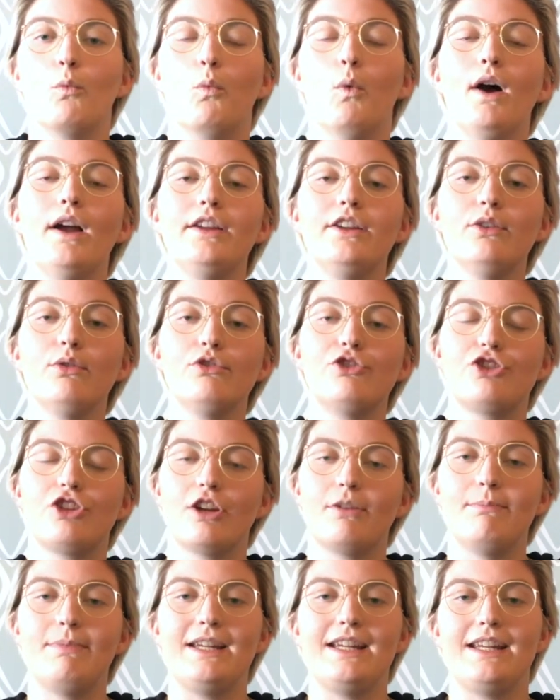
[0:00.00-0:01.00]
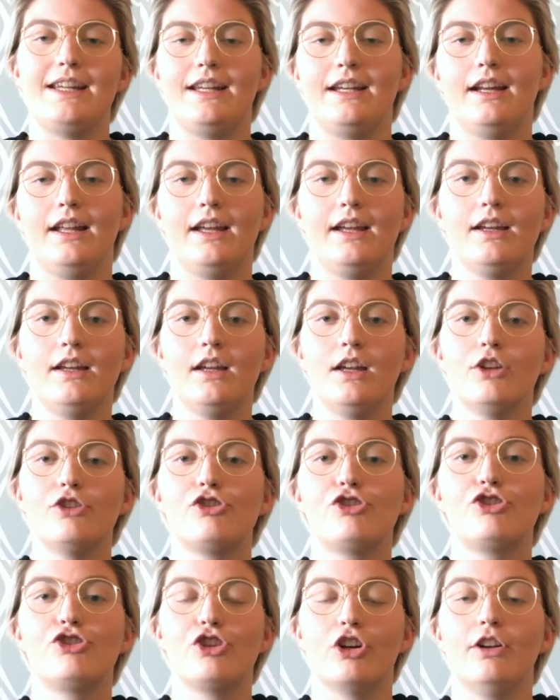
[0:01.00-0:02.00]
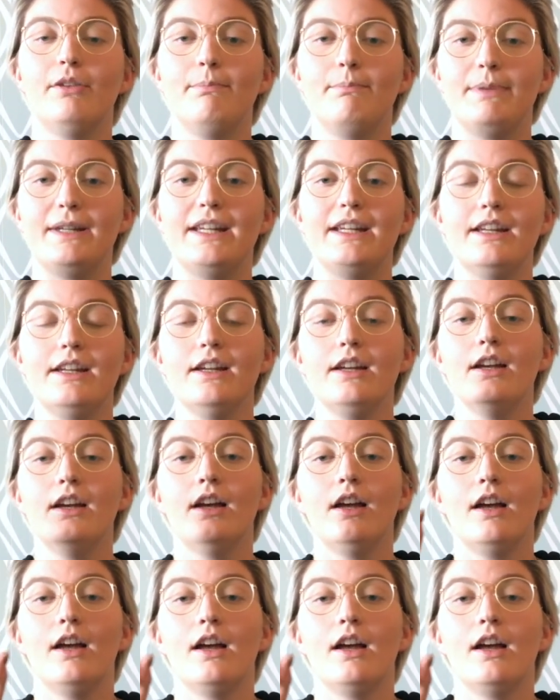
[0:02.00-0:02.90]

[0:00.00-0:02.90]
What you should be eating should be